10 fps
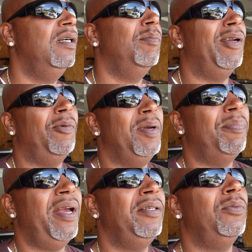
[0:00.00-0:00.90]
but I'm
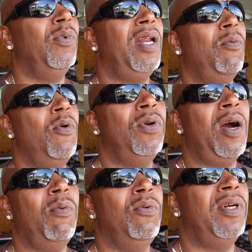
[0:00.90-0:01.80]
impatient. What I want, I
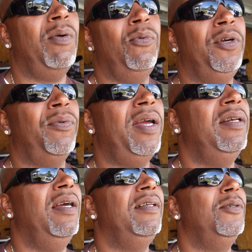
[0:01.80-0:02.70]
want, I want it right
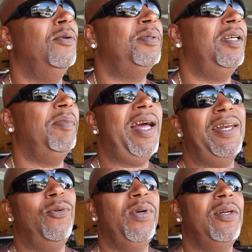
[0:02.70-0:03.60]
now. You know what I'm saying? But I
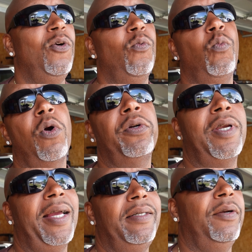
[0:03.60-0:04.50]
know it don't work
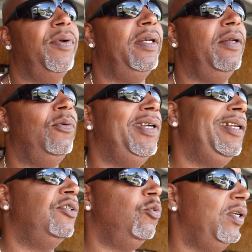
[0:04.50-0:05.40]
like that right there. Don't get
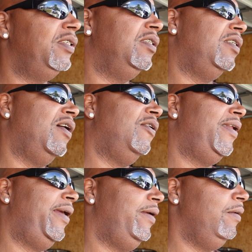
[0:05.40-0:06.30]
it twisted, y'all.
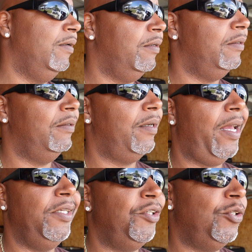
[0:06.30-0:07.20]
I ain't, uh,
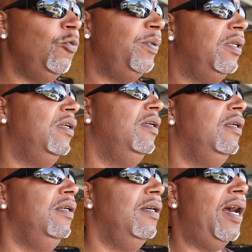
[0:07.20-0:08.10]
I ain't stupid.
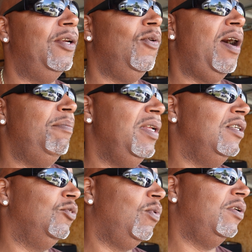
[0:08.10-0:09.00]
I know how
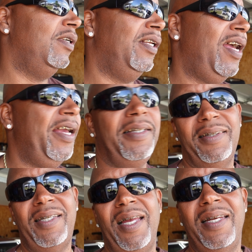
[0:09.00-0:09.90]
business work, and I ain't
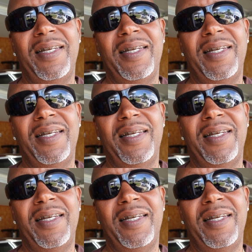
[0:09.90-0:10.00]
saying